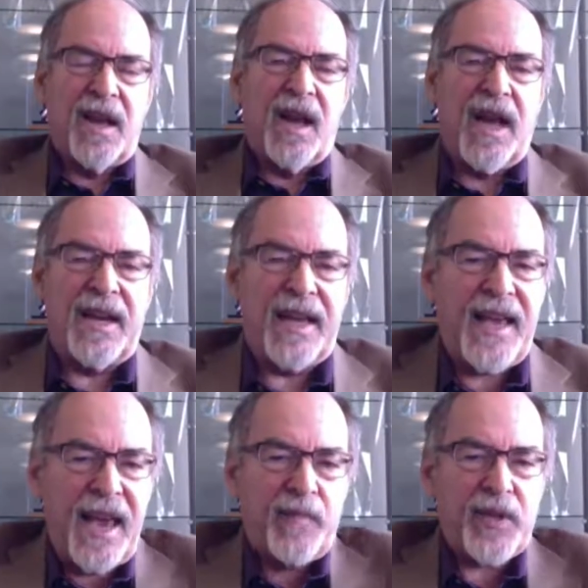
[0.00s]
on the
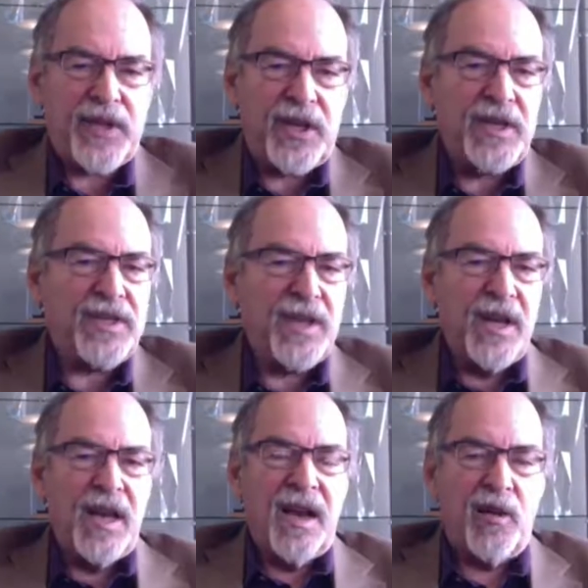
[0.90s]
campuses,
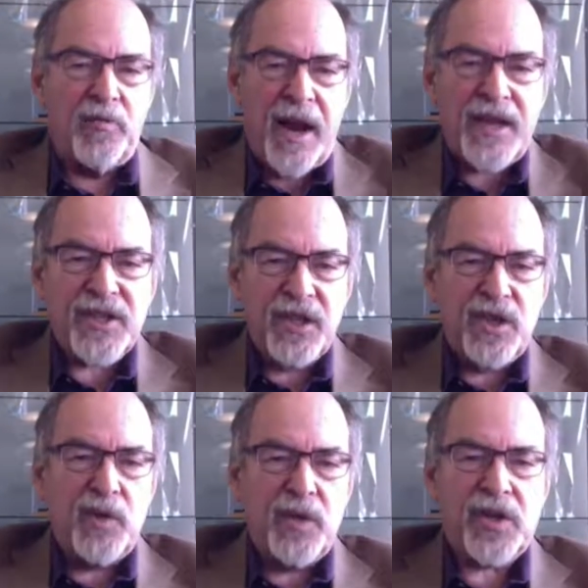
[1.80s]
harassing
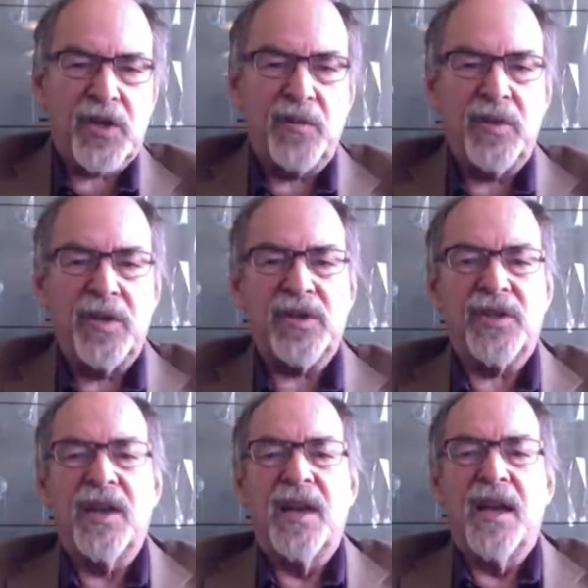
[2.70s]
Jewish
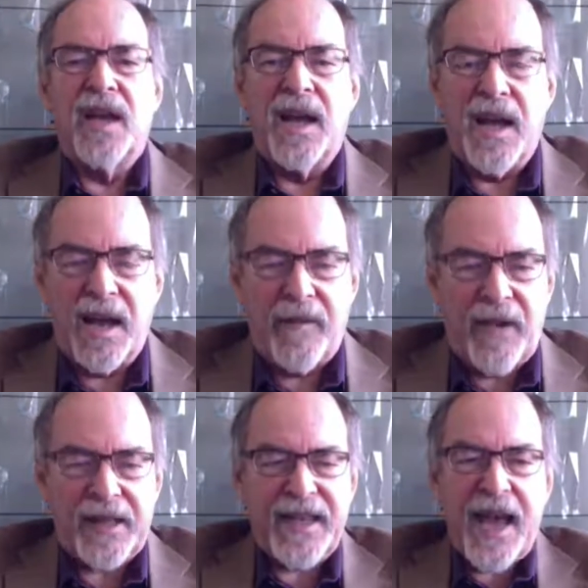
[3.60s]
students, uh,
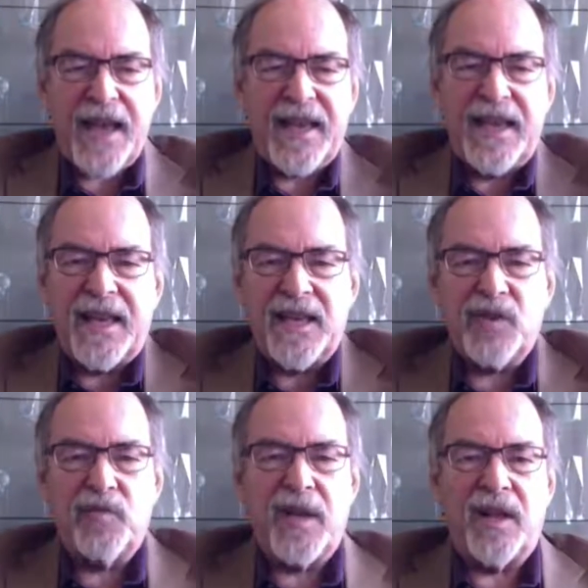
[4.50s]
attacking
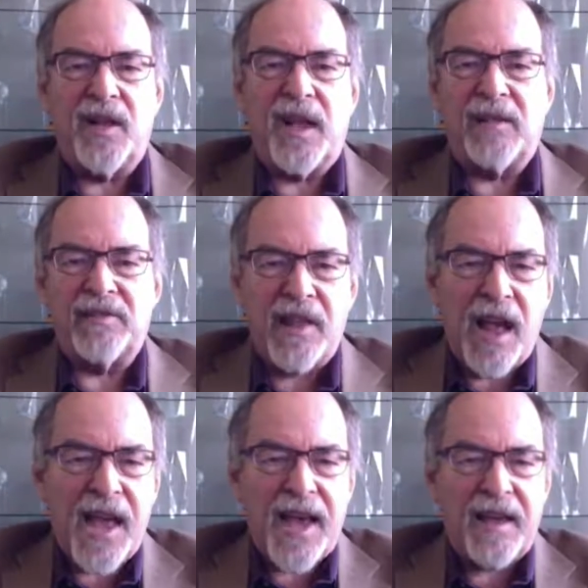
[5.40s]
Israel,
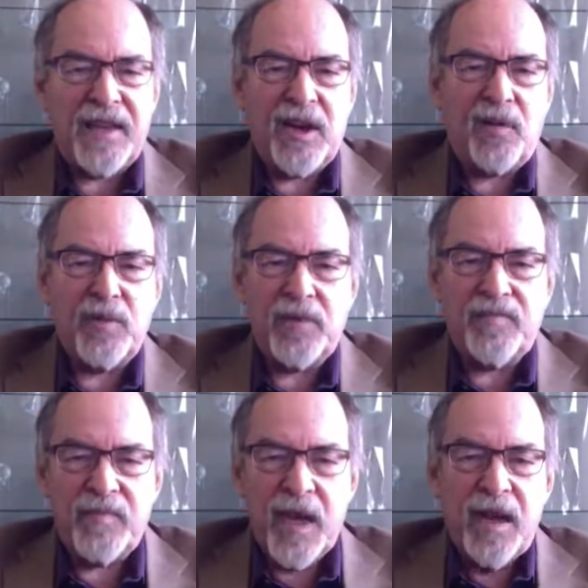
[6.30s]
lying, you know,
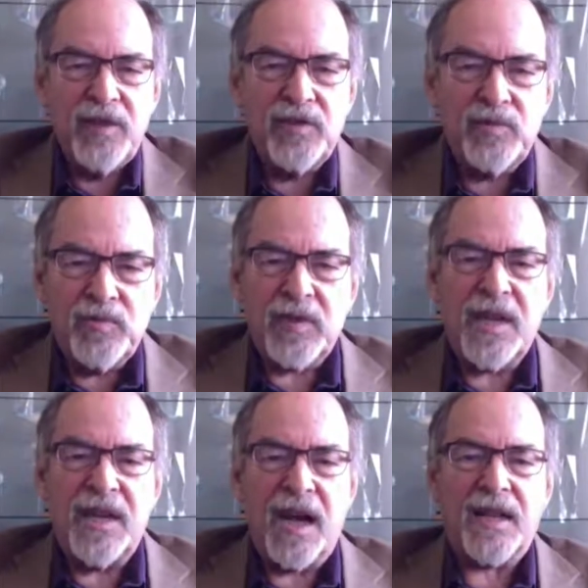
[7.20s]

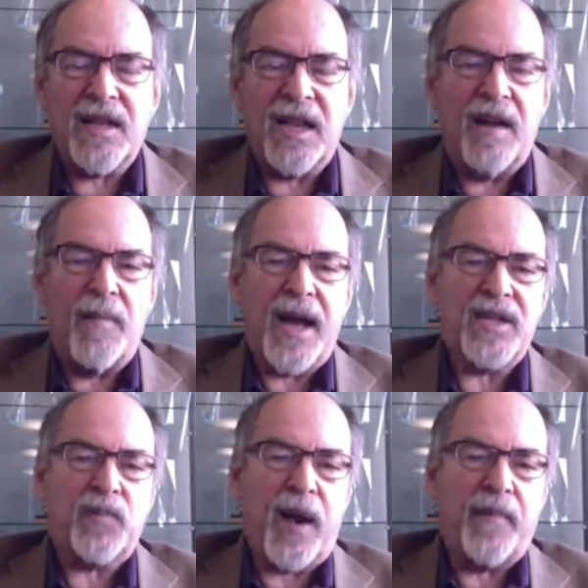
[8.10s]
conducting
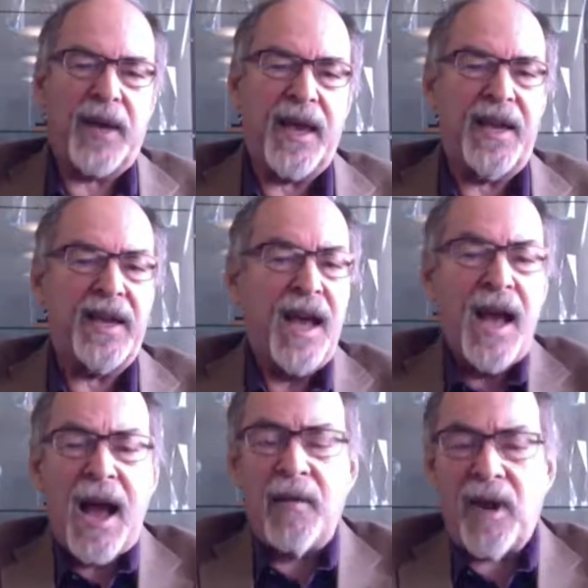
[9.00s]
Hamas propaganda.
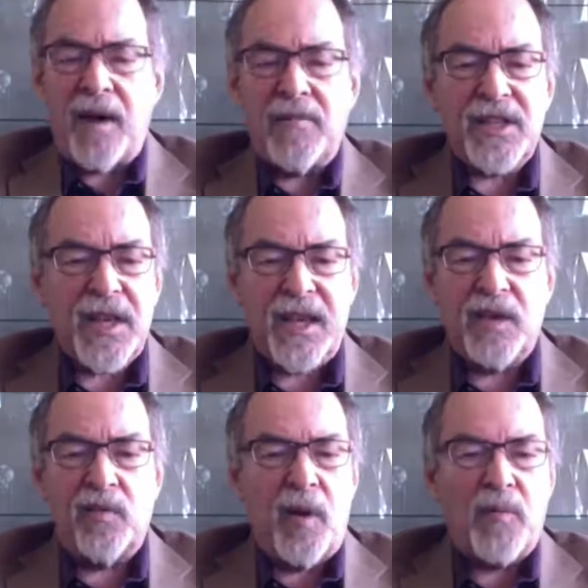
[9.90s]
I, want will tell
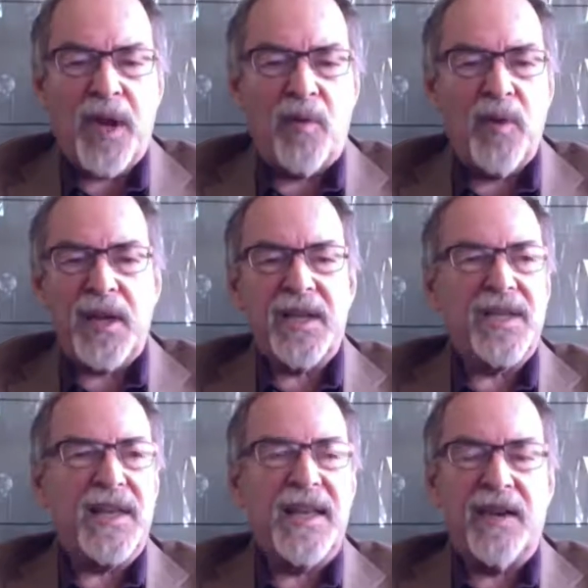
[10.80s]
you, what we are
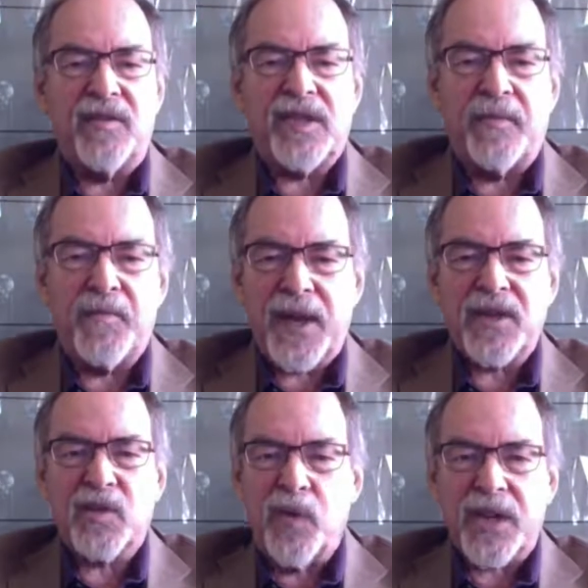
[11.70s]
witnessing here is the
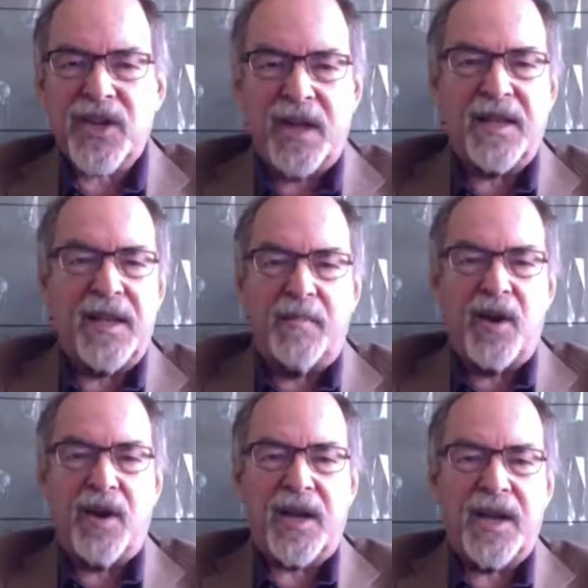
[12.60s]
biggest witch hunt in
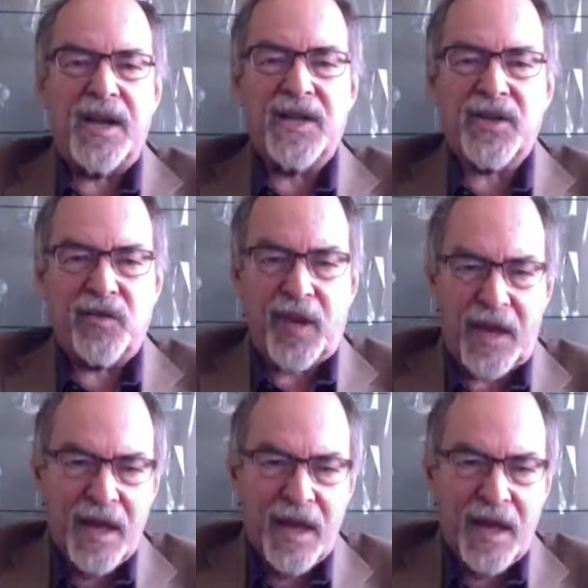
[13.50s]
American history